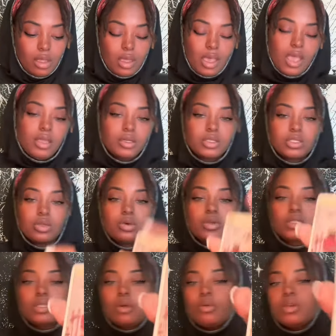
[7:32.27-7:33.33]
Ada, so if
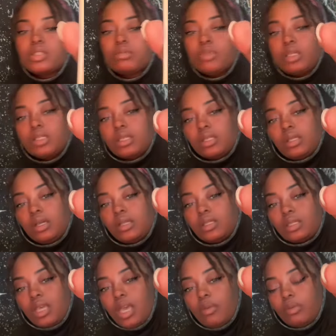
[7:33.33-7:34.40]
someone's mentally
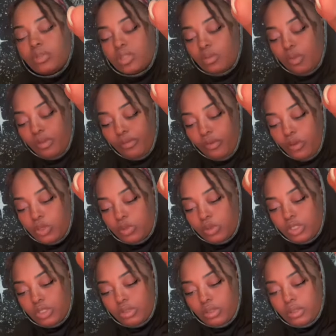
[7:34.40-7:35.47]
unstable, someone feels
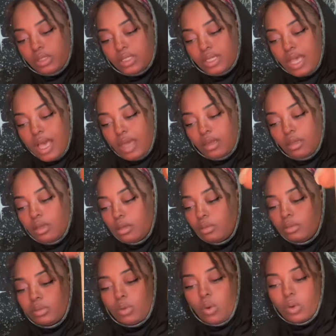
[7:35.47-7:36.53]
restricted, tied
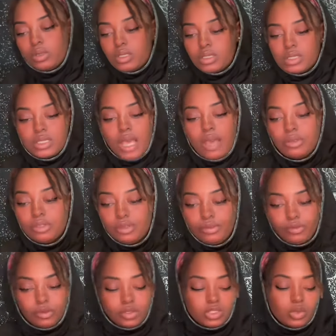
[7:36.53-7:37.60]
up, or this is how you
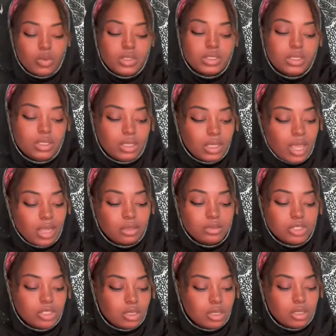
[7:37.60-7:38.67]
feel. Someone's getting out of
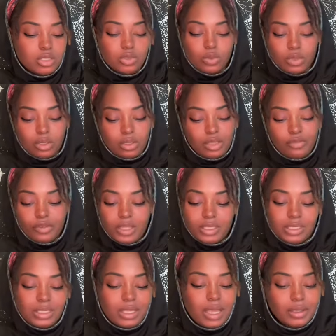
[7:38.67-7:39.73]
jail as well. They feel like
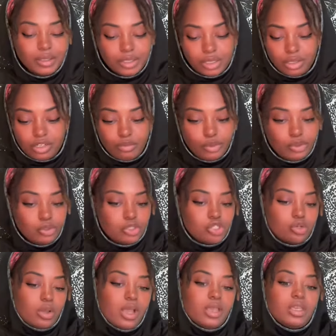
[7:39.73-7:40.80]
they're not good enough, but they're
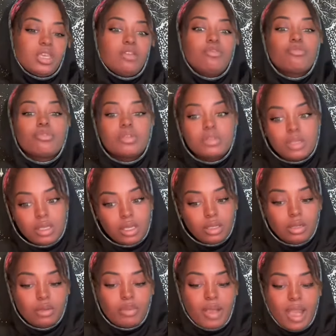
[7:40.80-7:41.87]
trying everything in
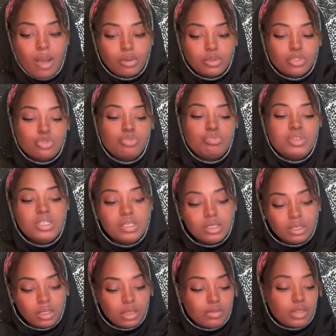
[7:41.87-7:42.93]
their power to be
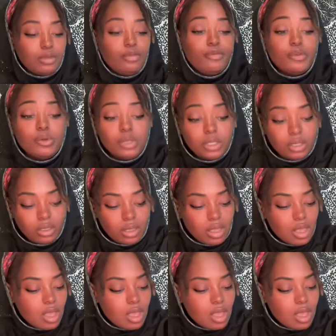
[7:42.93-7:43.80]
good enough, to feel good enough.